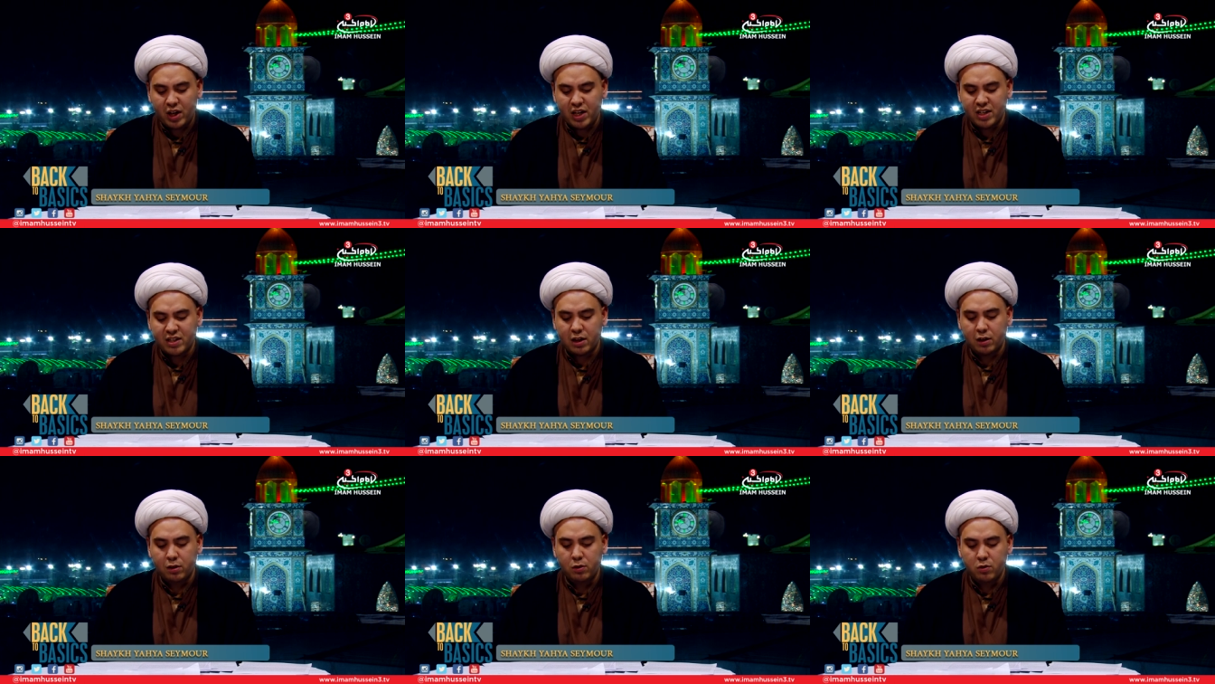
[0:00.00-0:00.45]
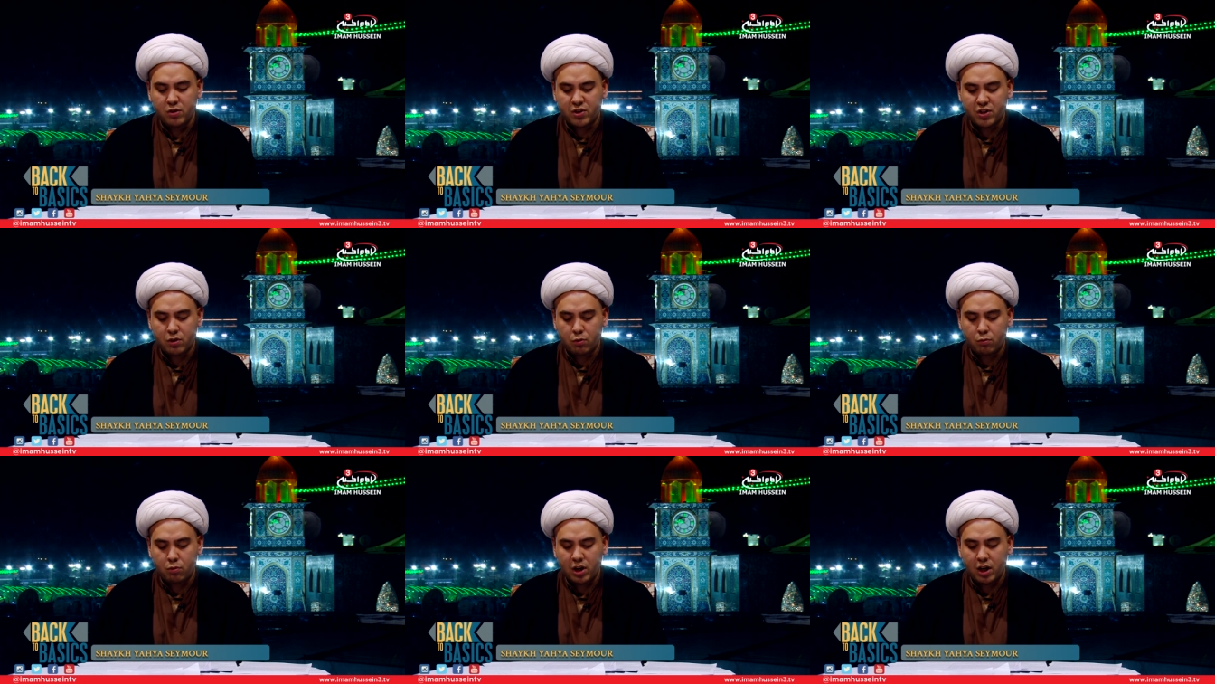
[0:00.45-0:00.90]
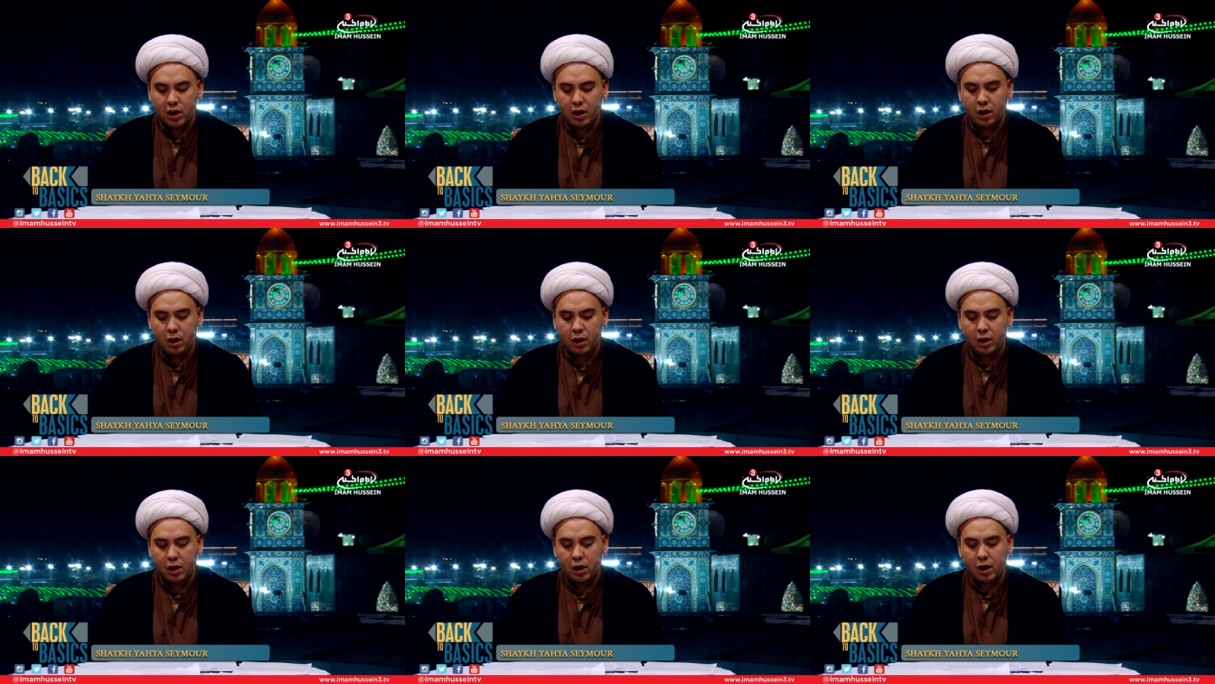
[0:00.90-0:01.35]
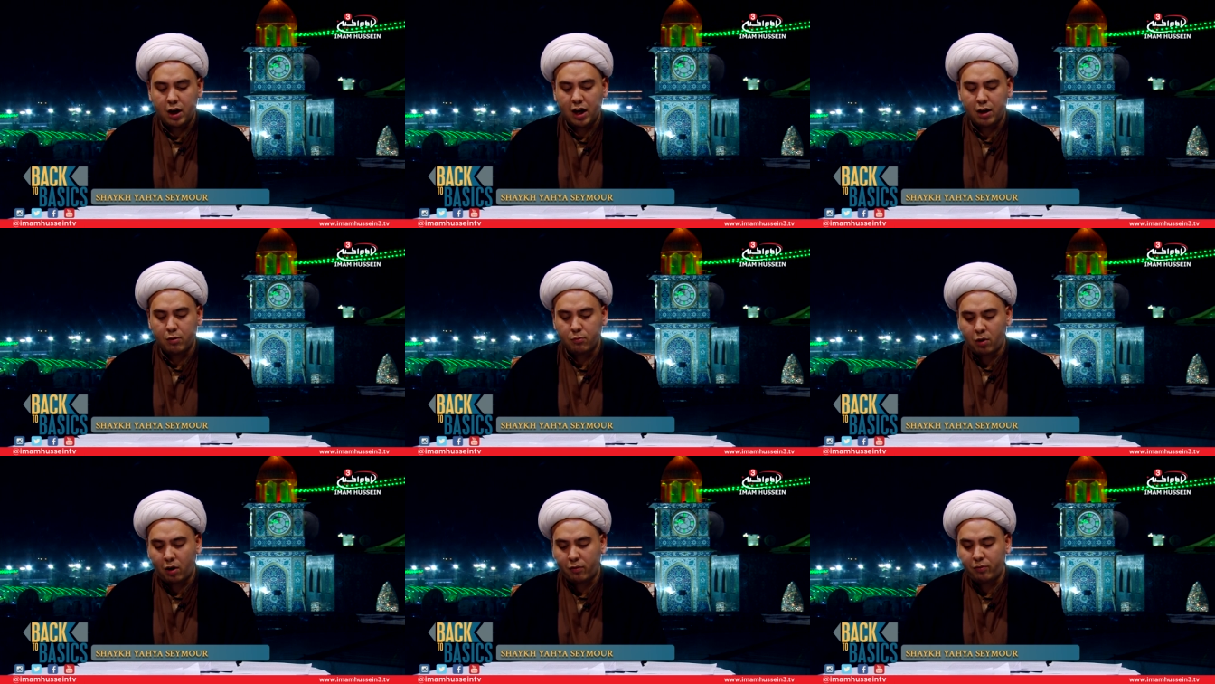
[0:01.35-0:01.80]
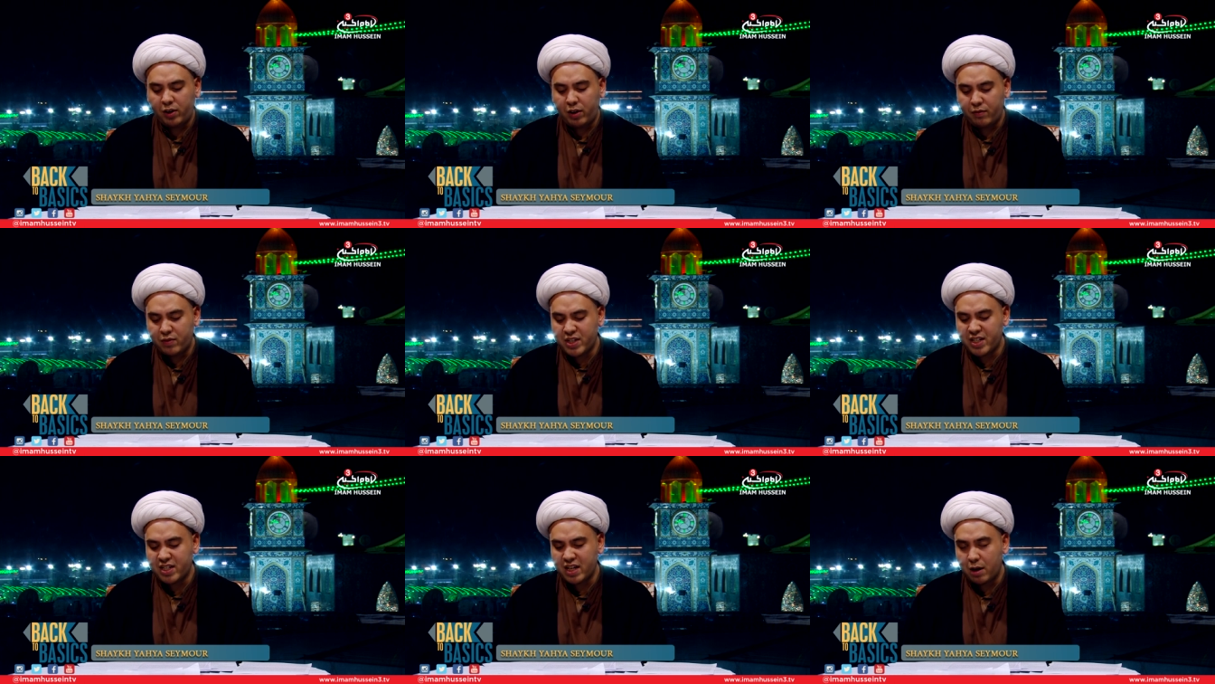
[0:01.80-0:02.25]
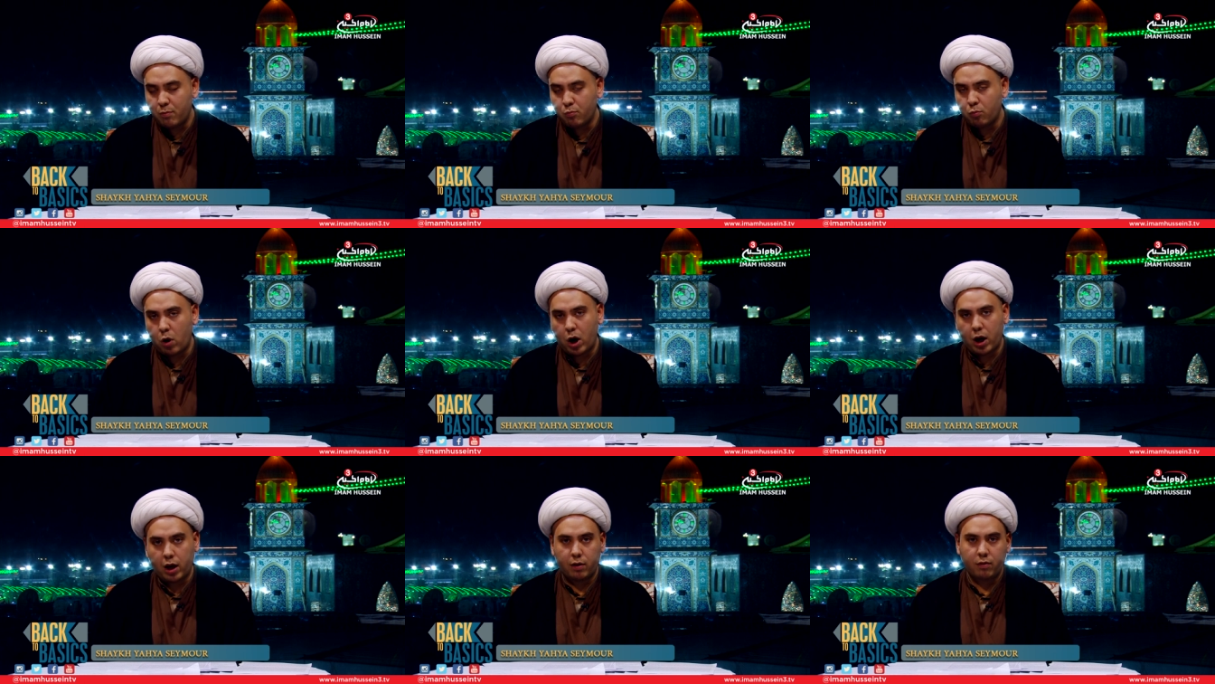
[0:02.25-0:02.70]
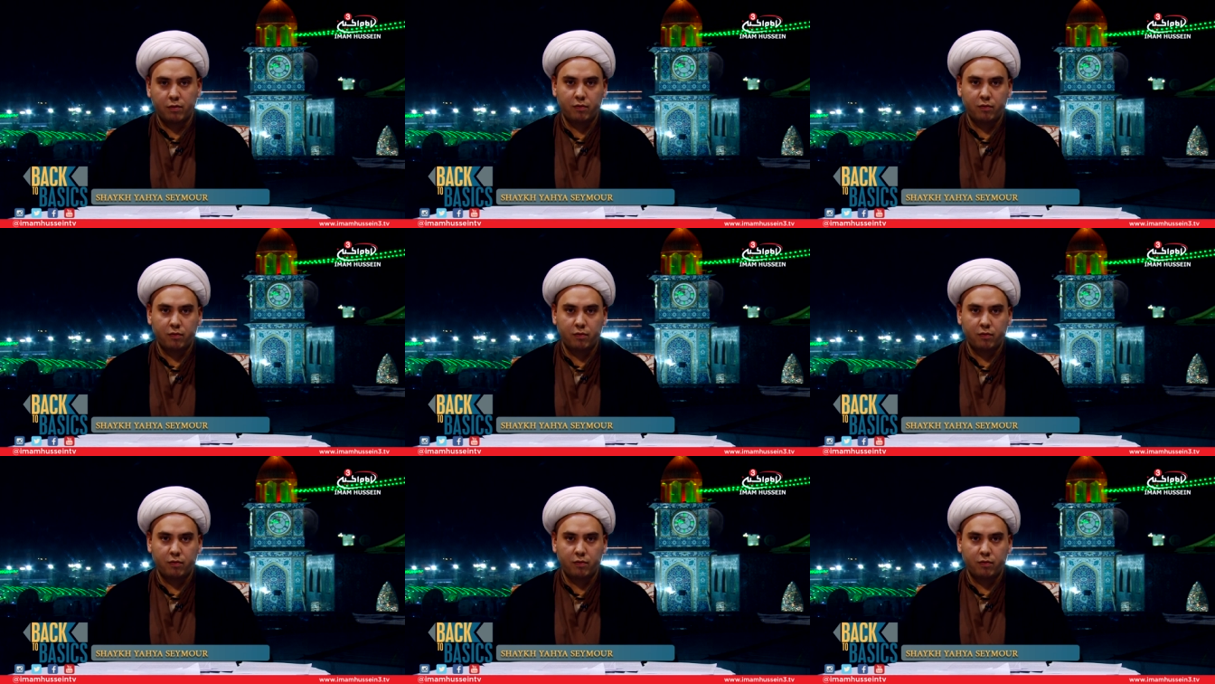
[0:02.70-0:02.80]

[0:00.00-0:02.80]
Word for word: is illusory in roughly the same way.